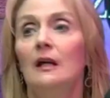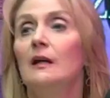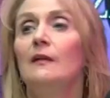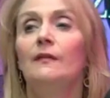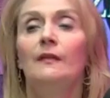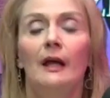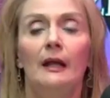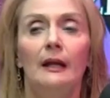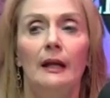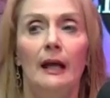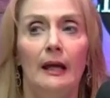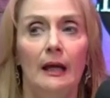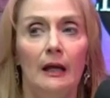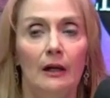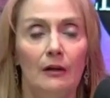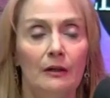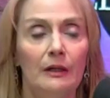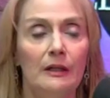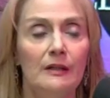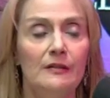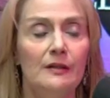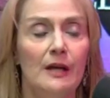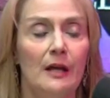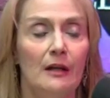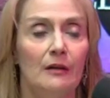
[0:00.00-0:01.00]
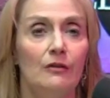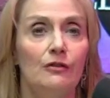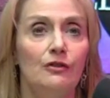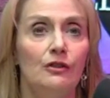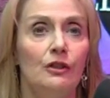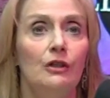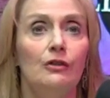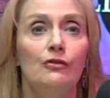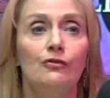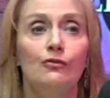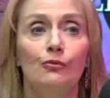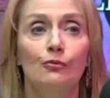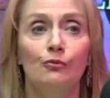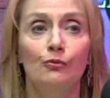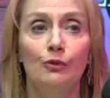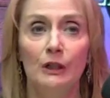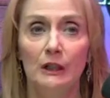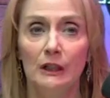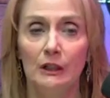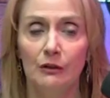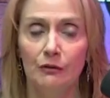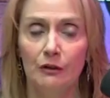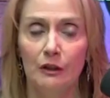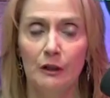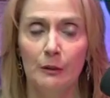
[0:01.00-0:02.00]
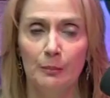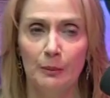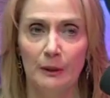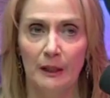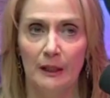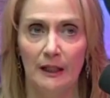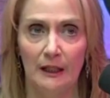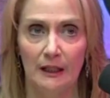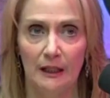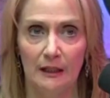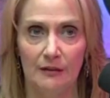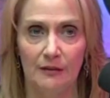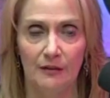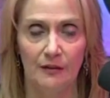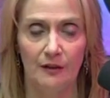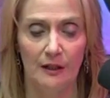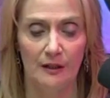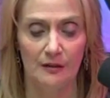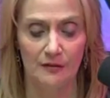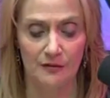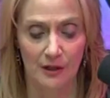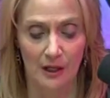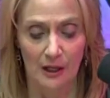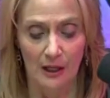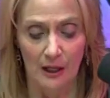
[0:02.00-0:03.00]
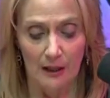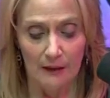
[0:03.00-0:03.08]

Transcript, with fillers: that Aries energy is really really playing into this.